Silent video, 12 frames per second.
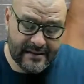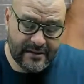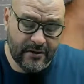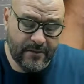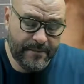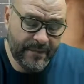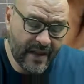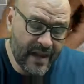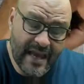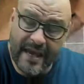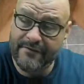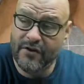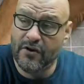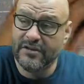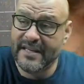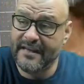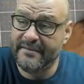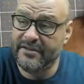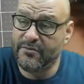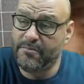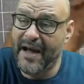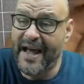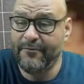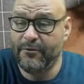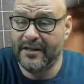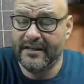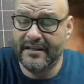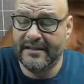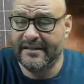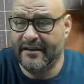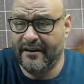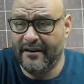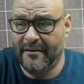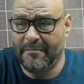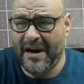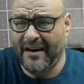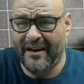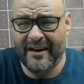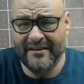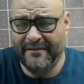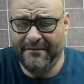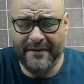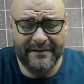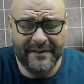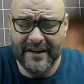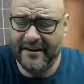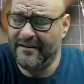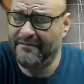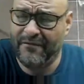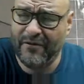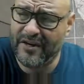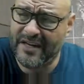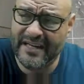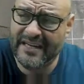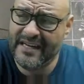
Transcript: So if you're tempted to buy one of these, they're about 150, 140.